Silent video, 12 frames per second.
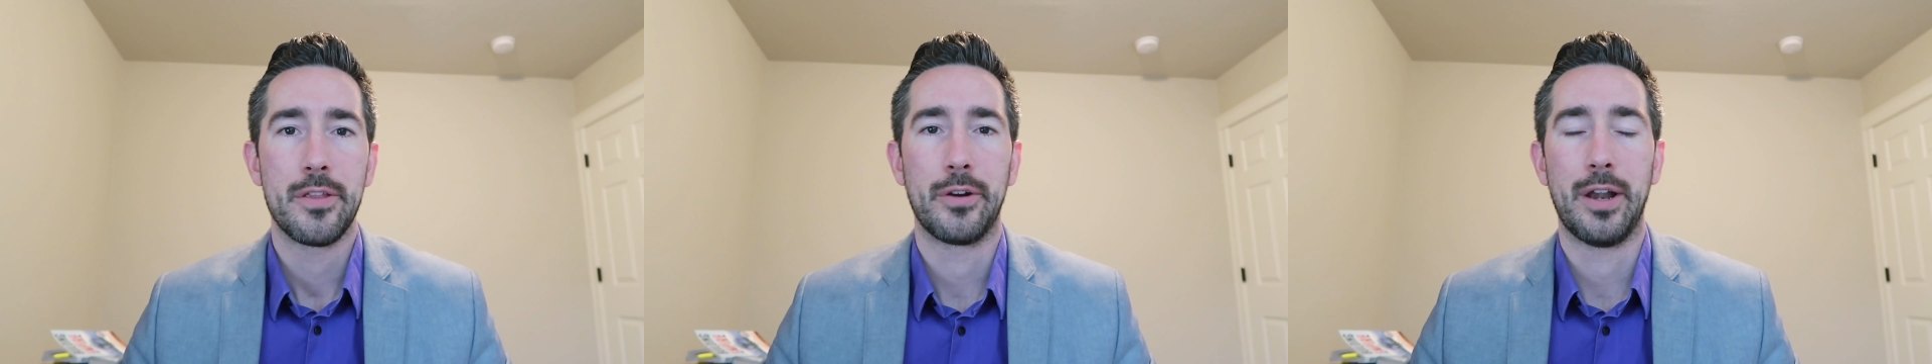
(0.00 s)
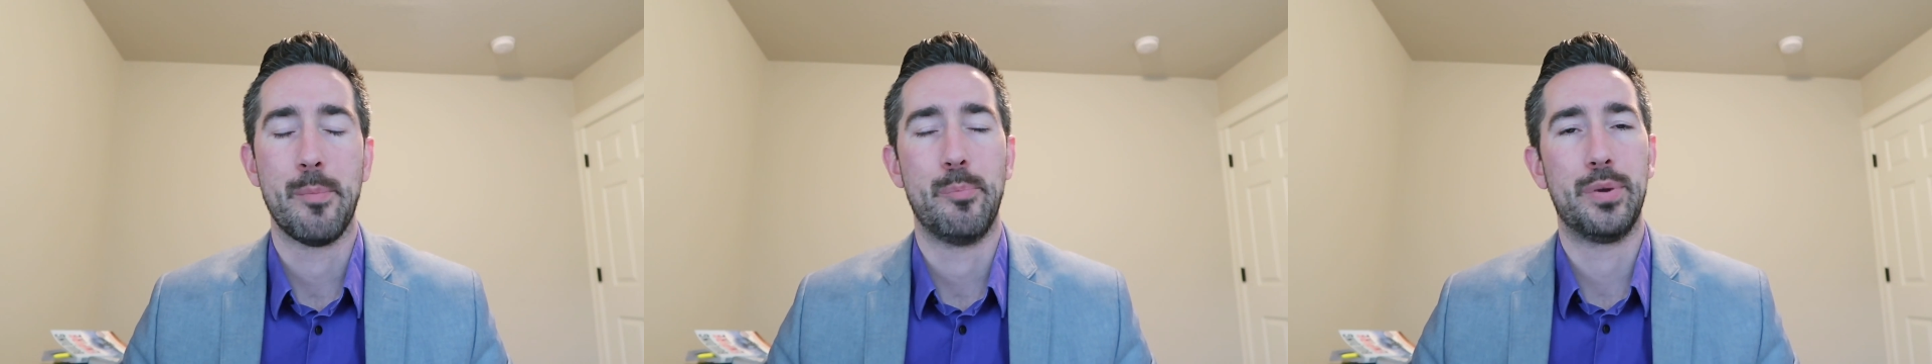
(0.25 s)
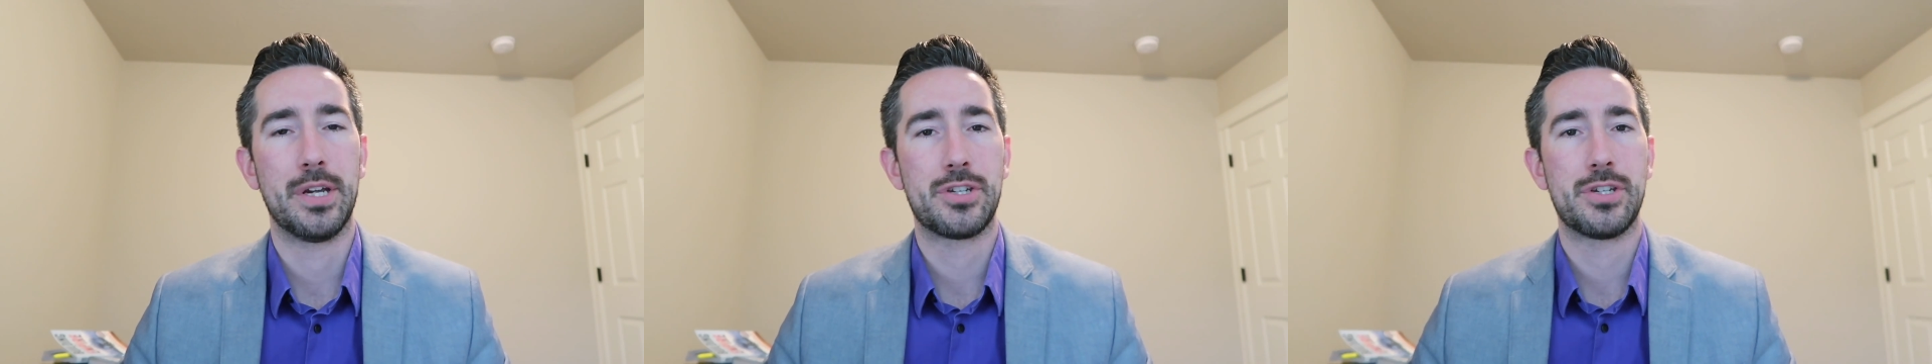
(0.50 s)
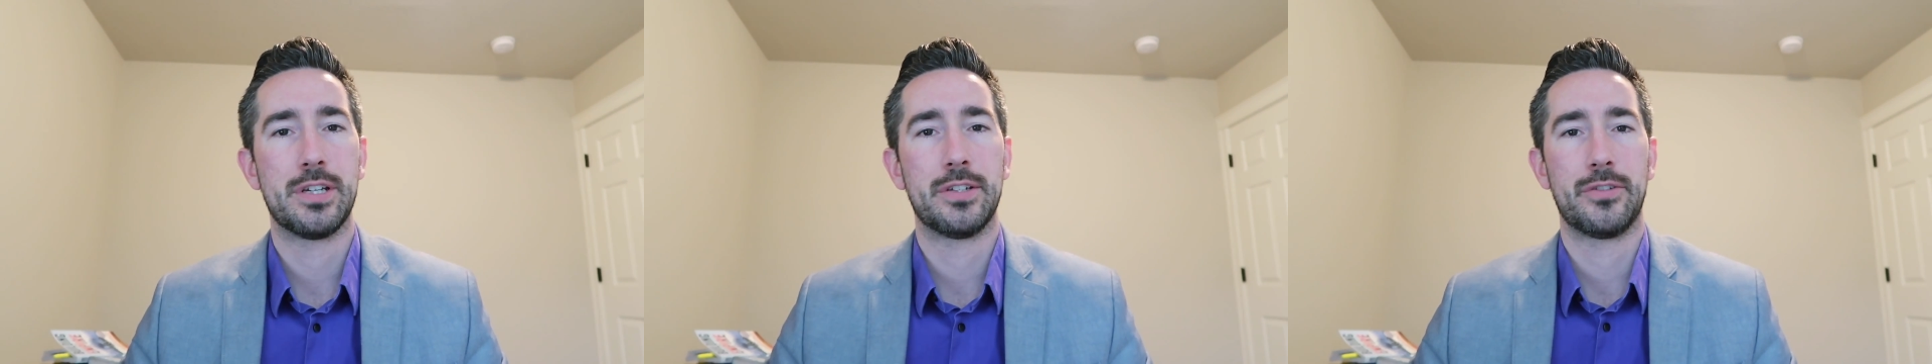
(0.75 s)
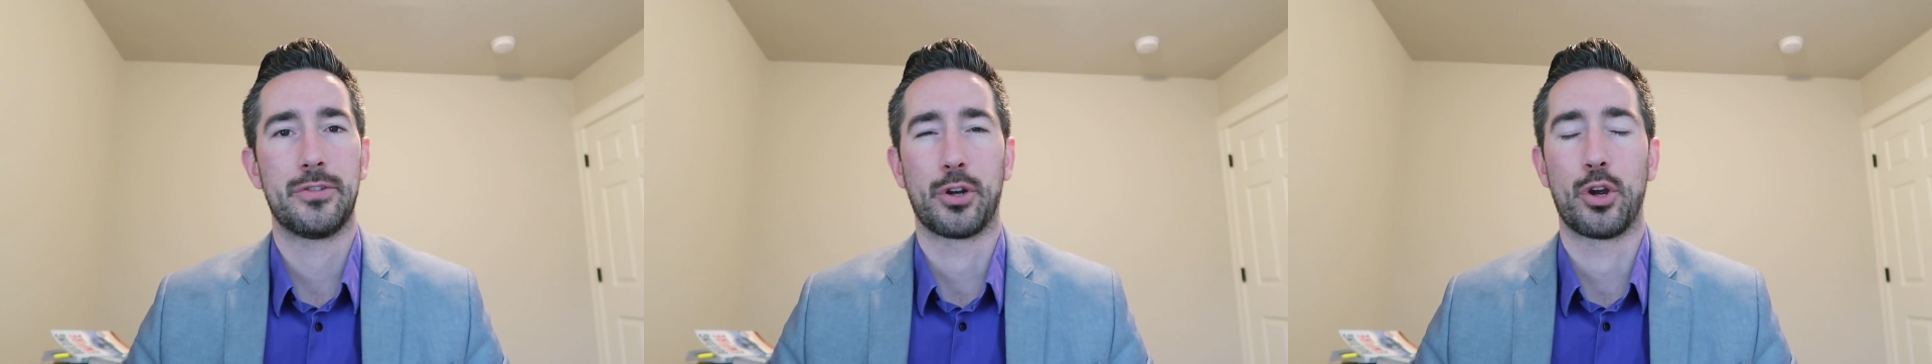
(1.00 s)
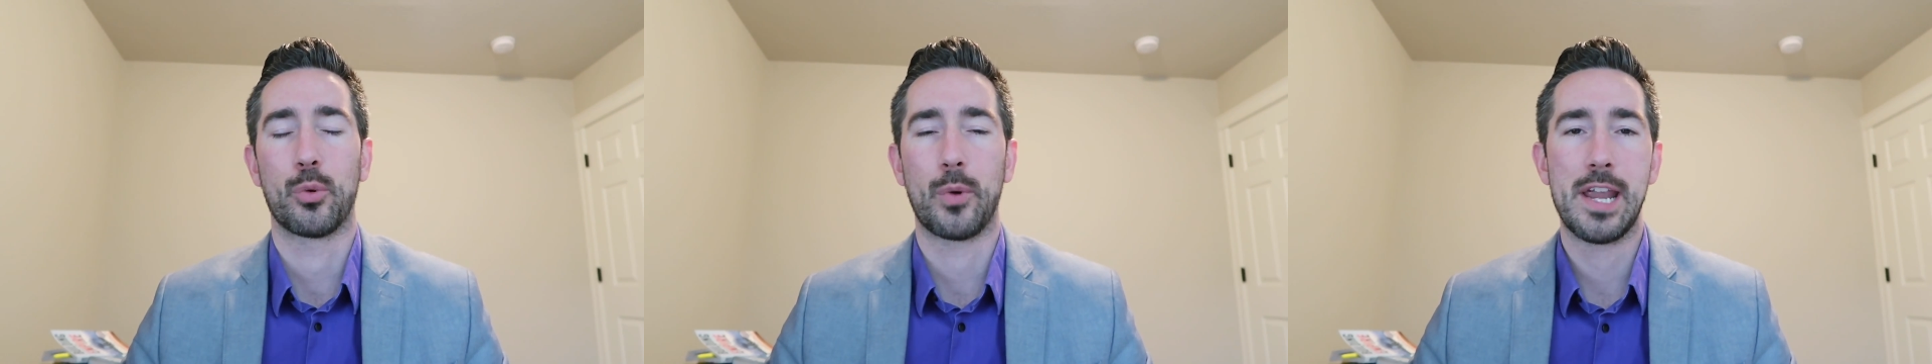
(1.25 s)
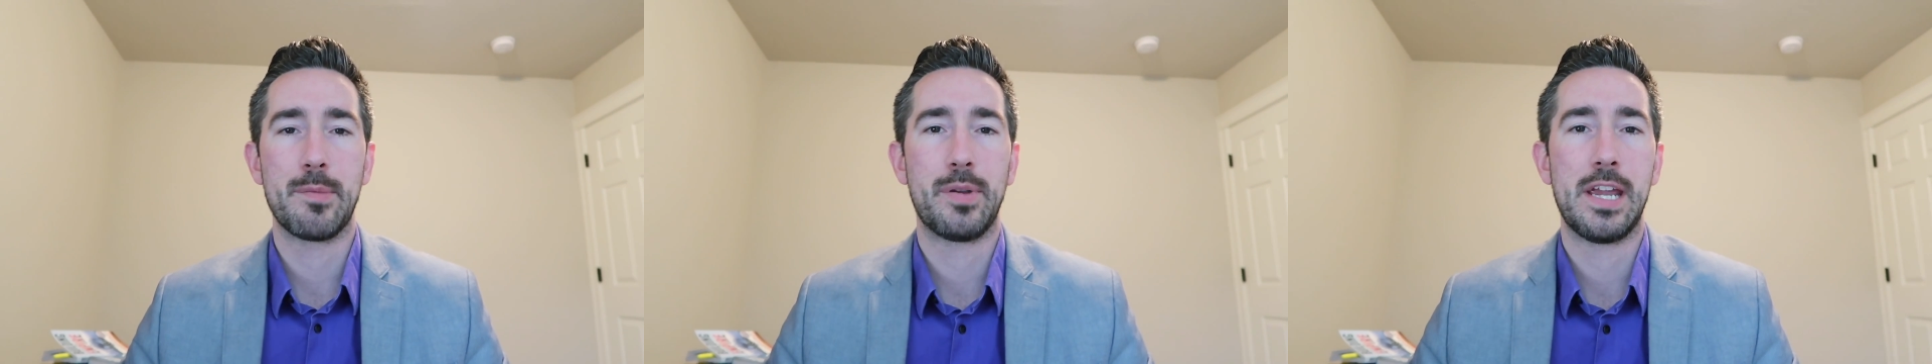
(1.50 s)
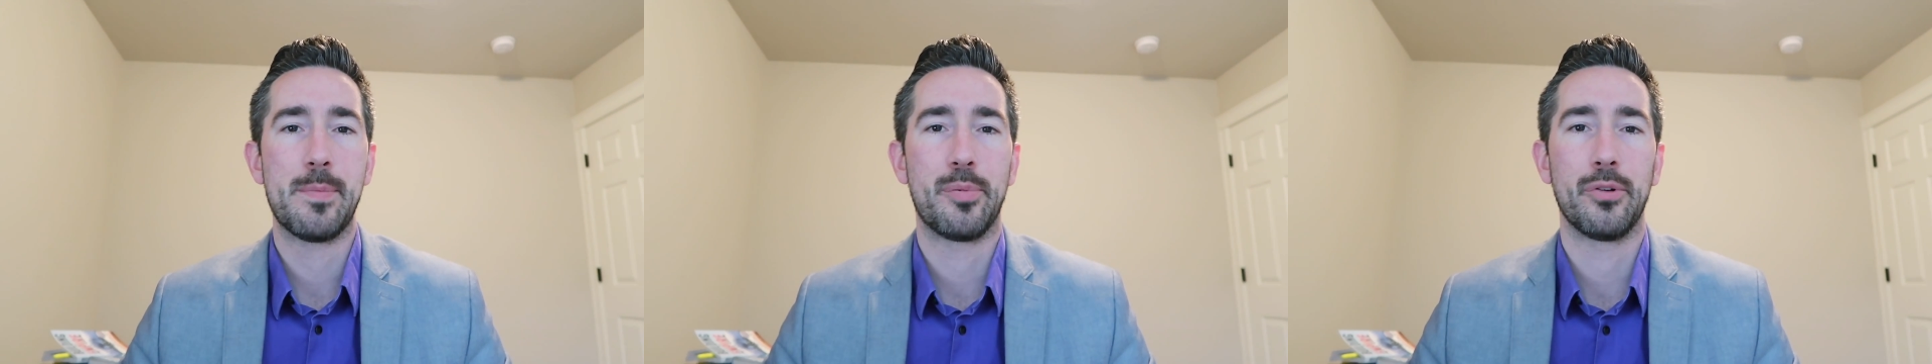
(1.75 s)
they're ambitious, they're great
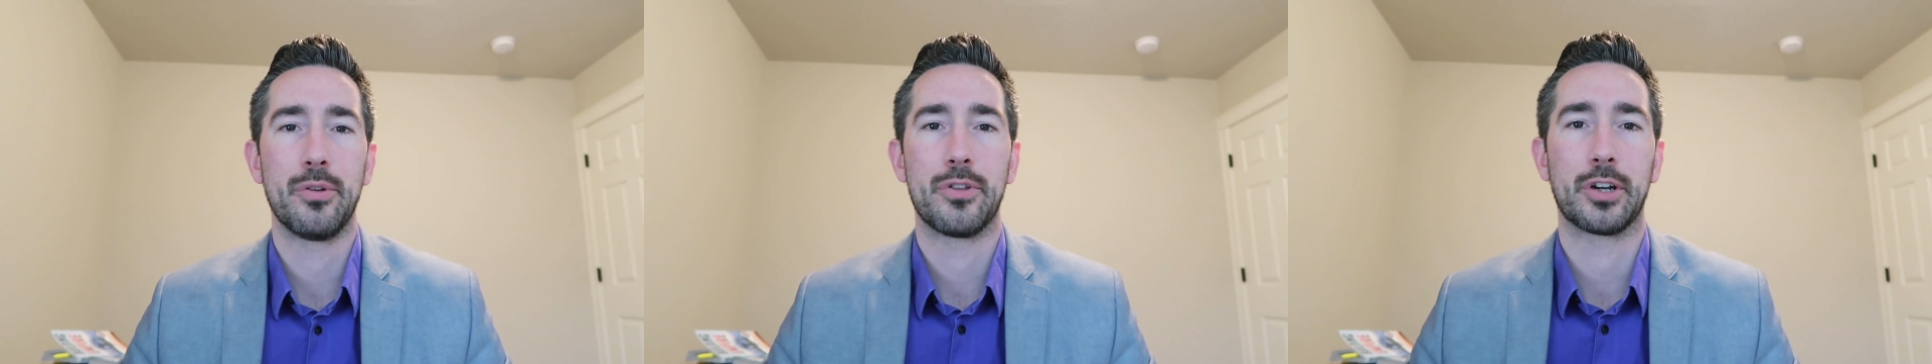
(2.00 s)
people,